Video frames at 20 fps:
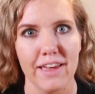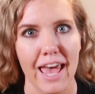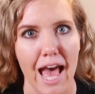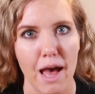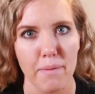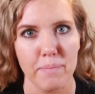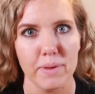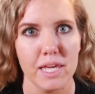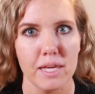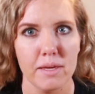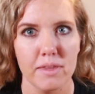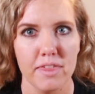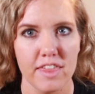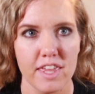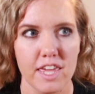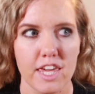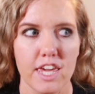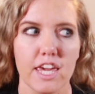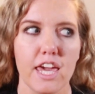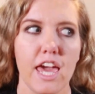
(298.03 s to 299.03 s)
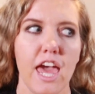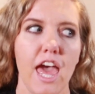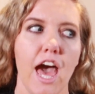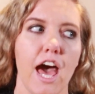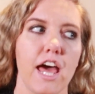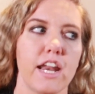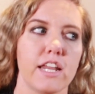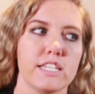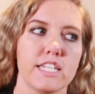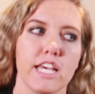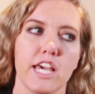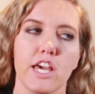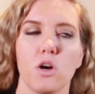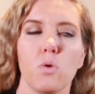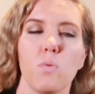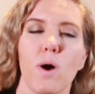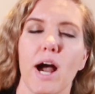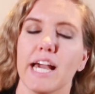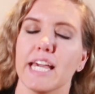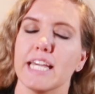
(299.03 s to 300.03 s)
happy thing and a
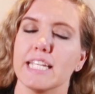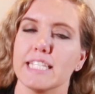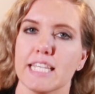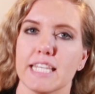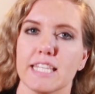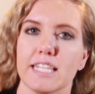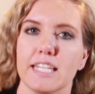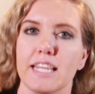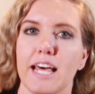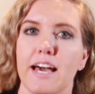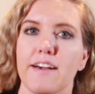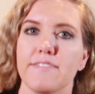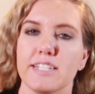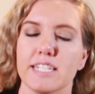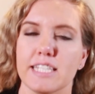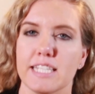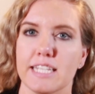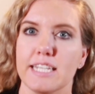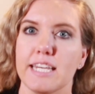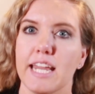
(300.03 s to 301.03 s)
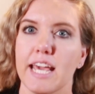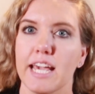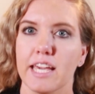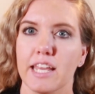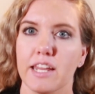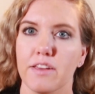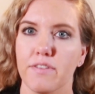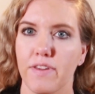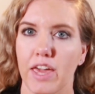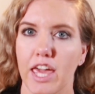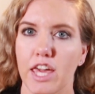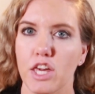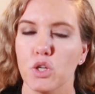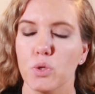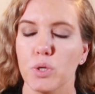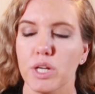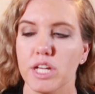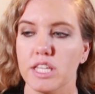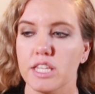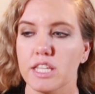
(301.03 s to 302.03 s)
tail wagging to the left is a negative,
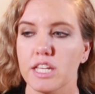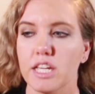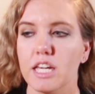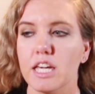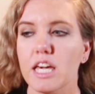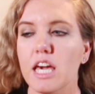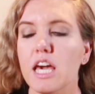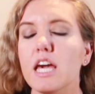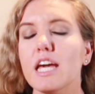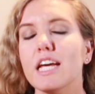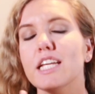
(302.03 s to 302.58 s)
angry thing.